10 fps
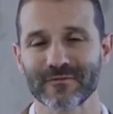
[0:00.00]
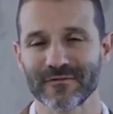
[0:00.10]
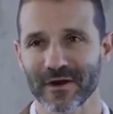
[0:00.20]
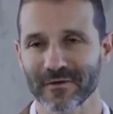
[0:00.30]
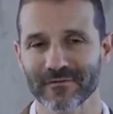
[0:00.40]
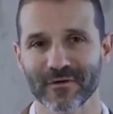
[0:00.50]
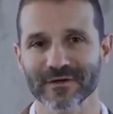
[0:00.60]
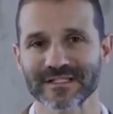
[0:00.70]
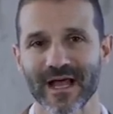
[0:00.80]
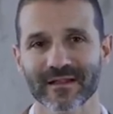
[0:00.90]
very
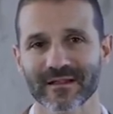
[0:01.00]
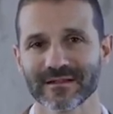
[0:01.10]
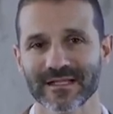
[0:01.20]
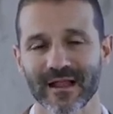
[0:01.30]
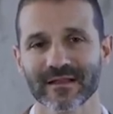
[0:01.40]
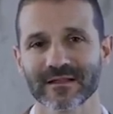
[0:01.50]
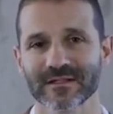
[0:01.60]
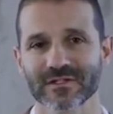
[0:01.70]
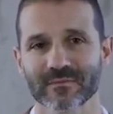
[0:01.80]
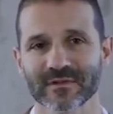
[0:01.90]
very delicate delicate
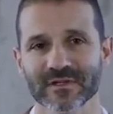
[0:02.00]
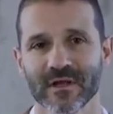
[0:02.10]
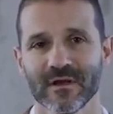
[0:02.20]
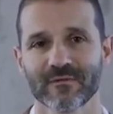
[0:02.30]
instruments